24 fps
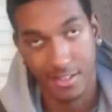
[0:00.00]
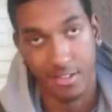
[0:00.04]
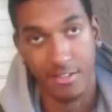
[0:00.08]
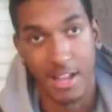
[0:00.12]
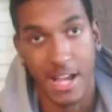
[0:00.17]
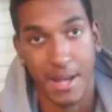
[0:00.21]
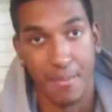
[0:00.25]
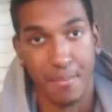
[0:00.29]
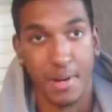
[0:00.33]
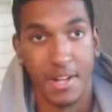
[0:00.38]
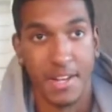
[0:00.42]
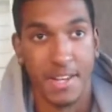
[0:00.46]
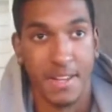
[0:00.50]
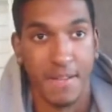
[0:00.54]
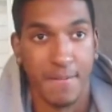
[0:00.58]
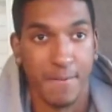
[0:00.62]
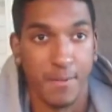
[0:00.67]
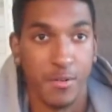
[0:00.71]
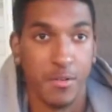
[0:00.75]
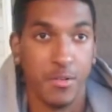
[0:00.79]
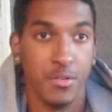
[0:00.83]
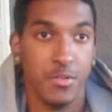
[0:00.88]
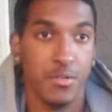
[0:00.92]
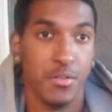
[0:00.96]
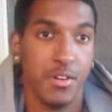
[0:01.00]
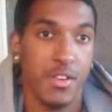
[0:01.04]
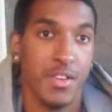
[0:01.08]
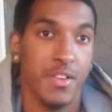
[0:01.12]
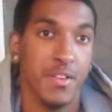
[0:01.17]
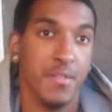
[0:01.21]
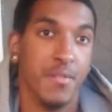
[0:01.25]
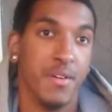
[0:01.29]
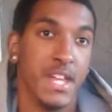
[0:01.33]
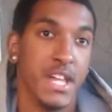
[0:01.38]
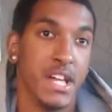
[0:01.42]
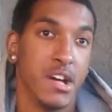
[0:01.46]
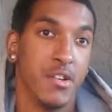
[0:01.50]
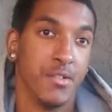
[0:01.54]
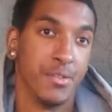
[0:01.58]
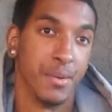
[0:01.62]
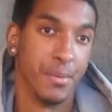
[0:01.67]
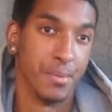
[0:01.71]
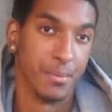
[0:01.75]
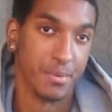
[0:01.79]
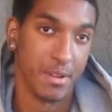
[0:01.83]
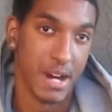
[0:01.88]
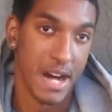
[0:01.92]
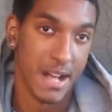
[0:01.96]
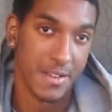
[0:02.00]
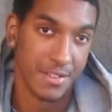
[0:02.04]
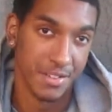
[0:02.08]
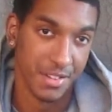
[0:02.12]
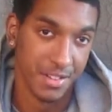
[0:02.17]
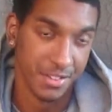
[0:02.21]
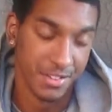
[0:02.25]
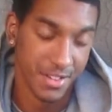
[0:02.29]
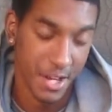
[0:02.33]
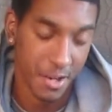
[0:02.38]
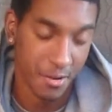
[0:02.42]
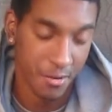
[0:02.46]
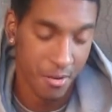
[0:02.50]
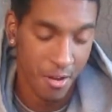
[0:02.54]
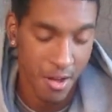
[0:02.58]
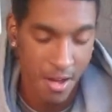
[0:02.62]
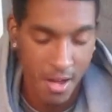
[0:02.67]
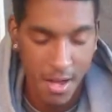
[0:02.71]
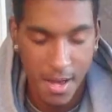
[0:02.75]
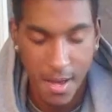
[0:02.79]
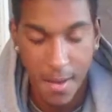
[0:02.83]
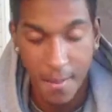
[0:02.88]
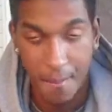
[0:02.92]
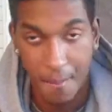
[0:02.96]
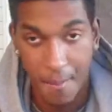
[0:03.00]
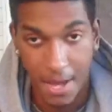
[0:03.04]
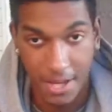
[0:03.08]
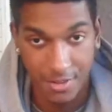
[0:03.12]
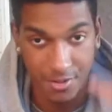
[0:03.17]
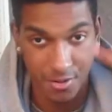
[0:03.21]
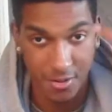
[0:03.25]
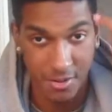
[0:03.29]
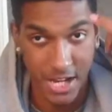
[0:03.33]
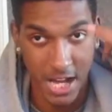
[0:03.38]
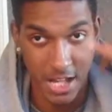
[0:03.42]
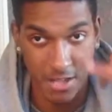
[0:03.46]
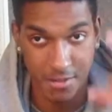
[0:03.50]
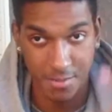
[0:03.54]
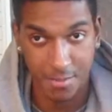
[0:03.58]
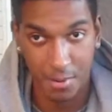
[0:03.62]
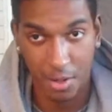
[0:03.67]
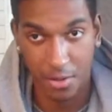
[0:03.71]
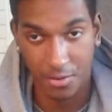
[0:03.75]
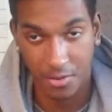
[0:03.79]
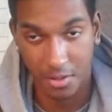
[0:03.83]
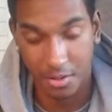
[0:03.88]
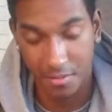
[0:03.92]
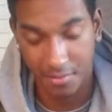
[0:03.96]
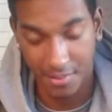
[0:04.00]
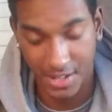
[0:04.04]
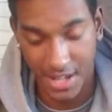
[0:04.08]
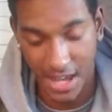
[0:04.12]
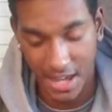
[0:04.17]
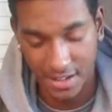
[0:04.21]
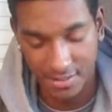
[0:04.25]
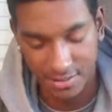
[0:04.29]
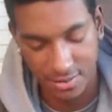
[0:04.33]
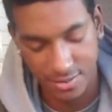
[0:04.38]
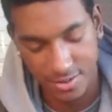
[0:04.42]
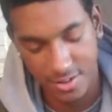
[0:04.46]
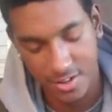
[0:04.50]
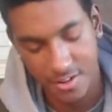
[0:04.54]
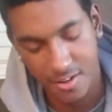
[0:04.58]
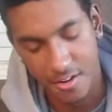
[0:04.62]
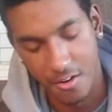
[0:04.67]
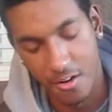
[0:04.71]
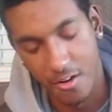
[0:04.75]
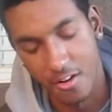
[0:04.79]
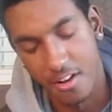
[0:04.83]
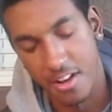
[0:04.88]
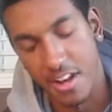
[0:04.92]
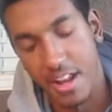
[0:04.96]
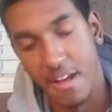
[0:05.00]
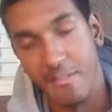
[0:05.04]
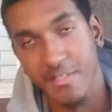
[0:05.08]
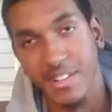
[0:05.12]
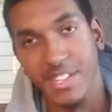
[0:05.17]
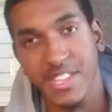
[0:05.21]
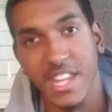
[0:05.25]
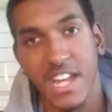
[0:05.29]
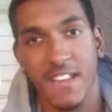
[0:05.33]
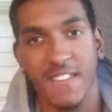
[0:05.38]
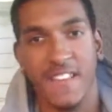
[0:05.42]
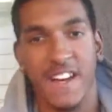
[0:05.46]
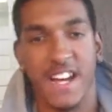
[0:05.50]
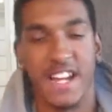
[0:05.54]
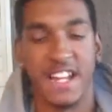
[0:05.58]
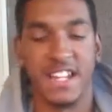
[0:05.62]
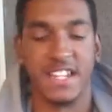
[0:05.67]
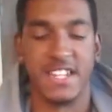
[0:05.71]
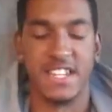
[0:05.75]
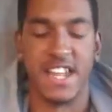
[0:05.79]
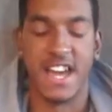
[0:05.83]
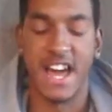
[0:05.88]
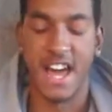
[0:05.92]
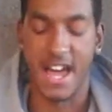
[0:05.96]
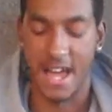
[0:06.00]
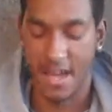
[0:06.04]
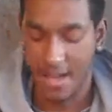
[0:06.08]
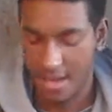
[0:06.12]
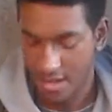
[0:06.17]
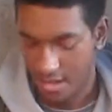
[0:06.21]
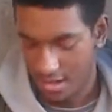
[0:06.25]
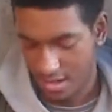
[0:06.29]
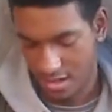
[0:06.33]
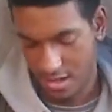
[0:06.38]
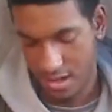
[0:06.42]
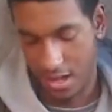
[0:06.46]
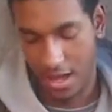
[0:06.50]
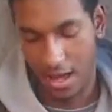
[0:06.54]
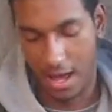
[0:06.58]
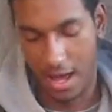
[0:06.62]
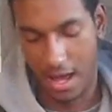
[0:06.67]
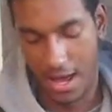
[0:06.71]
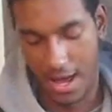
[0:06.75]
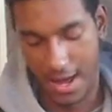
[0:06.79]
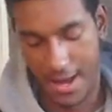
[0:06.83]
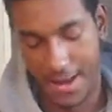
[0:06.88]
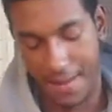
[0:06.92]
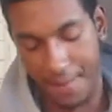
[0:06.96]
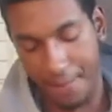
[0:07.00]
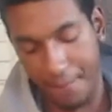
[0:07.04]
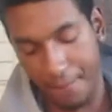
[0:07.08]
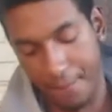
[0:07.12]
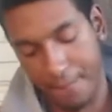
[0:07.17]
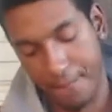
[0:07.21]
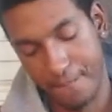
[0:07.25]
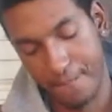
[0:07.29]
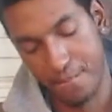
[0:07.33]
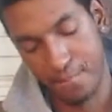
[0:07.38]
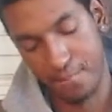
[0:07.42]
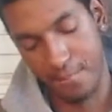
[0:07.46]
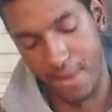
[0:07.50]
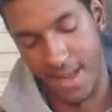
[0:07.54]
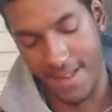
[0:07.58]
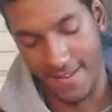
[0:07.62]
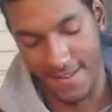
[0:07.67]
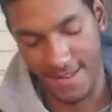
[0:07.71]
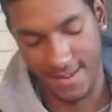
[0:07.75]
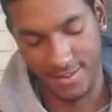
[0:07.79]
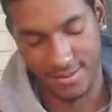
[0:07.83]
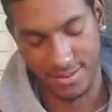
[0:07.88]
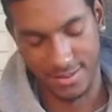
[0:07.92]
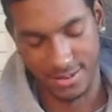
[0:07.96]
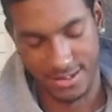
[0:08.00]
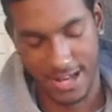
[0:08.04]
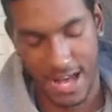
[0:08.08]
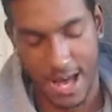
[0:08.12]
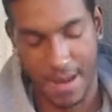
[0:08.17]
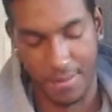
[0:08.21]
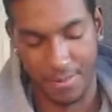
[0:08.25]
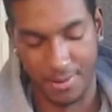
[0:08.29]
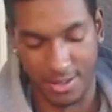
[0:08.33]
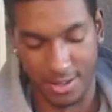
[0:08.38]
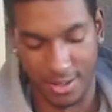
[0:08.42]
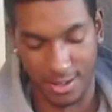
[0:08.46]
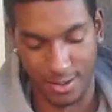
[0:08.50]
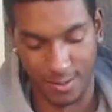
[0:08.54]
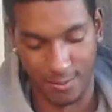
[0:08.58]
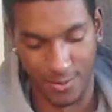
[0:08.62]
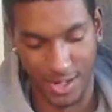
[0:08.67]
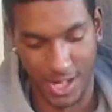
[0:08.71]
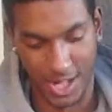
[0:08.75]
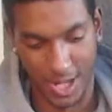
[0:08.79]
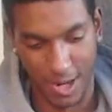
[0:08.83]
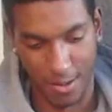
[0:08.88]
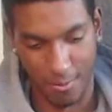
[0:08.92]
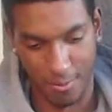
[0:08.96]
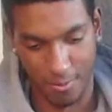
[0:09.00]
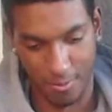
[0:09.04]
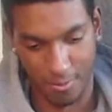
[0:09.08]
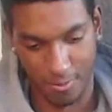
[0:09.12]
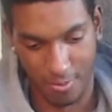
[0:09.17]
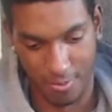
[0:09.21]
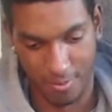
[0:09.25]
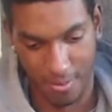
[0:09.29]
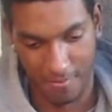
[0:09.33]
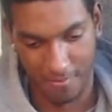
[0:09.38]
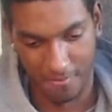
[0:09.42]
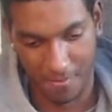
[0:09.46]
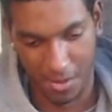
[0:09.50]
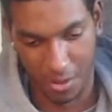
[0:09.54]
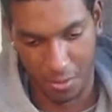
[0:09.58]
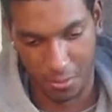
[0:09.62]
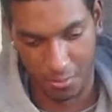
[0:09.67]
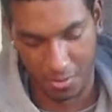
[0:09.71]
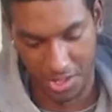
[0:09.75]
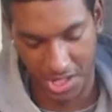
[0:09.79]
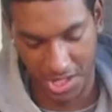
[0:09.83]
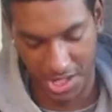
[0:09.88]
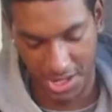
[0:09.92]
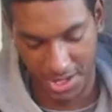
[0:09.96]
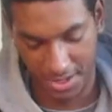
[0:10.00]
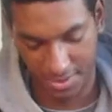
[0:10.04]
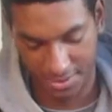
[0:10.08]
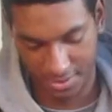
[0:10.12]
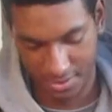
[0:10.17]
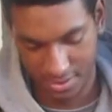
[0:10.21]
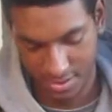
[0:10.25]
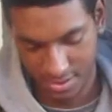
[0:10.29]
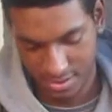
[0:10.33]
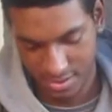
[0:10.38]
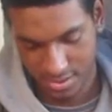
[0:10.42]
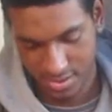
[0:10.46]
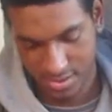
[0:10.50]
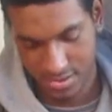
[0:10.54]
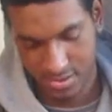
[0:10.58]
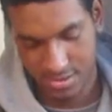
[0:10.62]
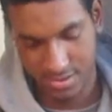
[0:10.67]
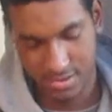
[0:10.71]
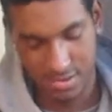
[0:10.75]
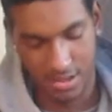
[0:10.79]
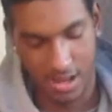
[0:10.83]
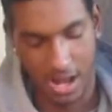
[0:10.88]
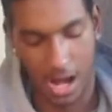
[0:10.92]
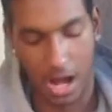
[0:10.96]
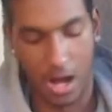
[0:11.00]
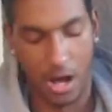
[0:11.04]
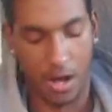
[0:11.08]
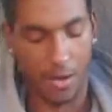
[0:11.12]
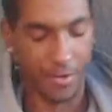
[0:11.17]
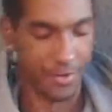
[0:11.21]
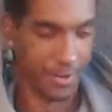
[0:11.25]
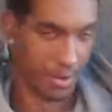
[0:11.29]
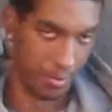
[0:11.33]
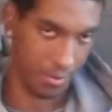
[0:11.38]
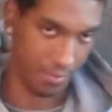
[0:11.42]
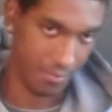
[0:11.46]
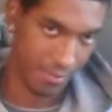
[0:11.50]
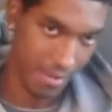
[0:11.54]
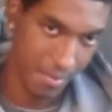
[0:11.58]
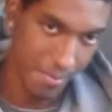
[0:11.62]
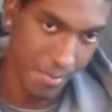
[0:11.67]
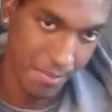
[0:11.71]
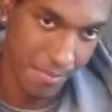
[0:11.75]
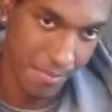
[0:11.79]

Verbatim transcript: the like button if you enjoyed this video. Subscribe to the channel. Make sure you got your post notifications turned on and everything like that. Um, and let's just hop into this video before my phone dies. I also, let me